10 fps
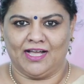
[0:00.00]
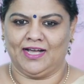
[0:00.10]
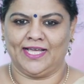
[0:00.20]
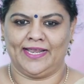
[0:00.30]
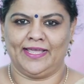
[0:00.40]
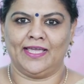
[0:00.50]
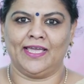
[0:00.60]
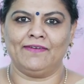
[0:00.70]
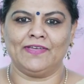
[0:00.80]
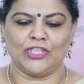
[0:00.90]
Are,
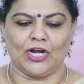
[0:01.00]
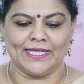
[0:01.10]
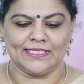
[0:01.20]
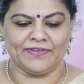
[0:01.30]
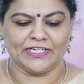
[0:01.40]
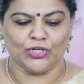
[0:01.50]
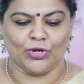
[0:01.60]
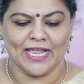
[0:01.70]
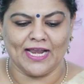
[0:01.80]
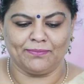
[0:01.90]
we thought he's
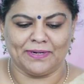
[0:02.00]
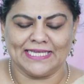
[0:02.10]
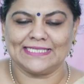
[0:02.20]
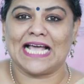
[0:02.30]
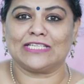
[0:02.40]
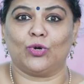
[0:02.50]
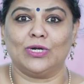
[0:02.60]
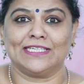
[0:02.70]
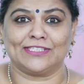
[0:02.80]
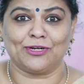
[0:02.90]
Victorian, but he's as
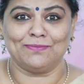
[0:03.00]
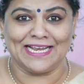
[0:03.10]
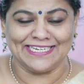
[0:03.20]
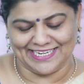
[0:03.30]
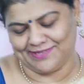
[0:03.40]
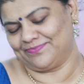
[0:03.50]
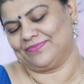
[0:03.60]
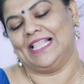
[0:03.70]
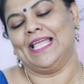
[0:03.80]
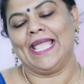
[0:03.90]
old as a romantic.
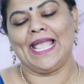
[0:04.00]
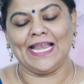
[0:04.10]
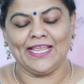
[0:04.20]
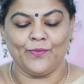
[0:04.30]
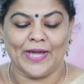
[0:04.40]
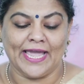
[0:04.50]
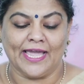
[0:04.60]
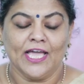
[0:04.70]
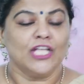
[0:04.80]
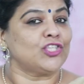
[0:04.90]

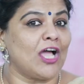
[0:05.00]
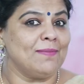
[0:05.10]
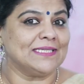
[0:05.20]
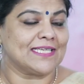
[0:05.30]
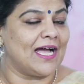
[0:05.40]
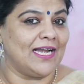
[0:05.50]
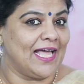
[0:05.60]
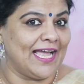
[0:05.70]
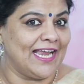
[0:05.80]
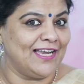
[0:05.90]
Anyway, Thomas
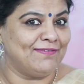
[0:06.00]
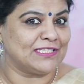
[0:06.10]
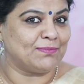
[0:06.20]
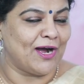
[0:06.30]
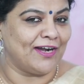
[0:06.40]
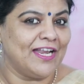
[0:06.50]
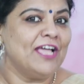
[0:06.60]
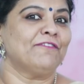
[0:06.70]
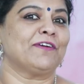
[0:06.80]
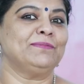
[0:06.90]
Carlyle was born
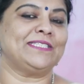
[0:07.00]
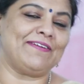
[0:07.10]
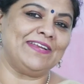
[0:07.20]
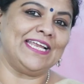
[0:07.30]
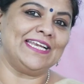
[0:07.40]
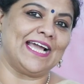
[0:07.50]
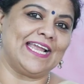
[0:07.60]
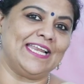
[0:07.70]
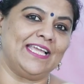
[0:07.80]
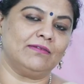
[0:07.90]
from
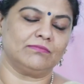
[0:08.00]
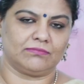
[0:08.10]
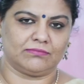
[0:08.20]
1790.